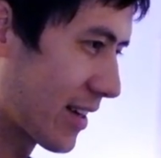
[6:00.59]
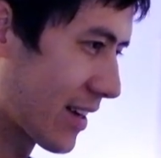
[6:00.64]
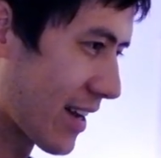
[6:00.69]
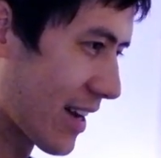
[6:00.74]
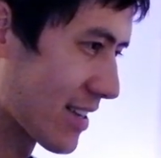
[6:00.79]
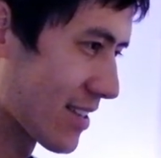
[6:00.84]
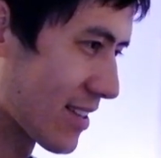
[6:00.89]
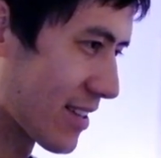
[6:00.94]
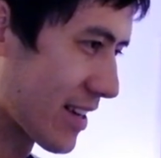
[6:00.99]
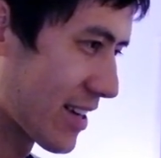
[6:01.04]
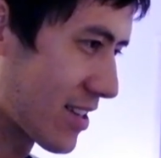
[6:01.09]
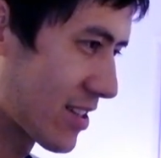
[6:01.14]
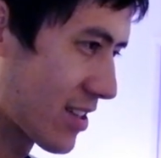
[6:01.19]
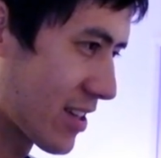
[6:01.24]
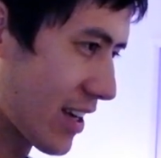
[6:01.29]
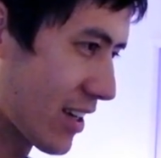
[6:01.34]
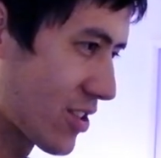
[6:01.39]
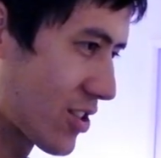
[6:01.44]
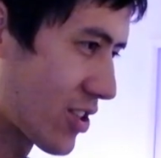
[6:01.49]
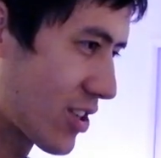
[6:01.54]
It has a nice
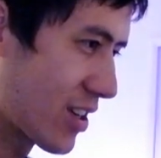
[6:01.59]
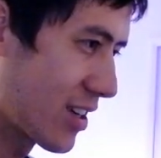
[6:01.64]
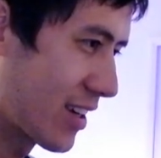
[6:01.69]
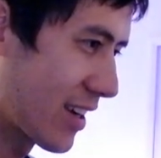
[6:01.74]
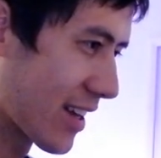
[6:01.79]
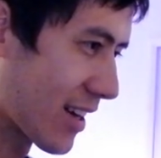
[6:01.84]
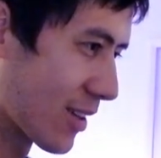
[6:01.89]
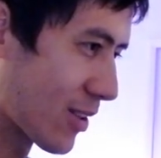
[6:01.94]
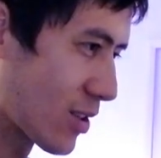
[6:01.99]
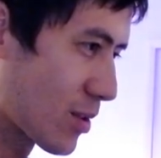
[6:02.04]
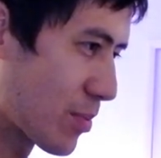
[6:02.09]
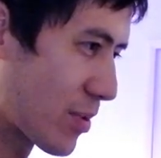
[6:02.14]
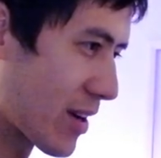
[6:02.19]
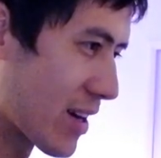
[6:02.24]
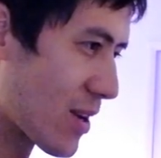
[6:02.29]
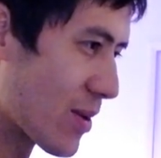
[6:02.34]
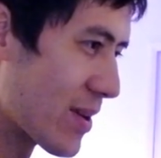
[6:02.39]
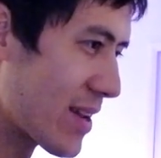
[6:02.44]
texture and looks pretty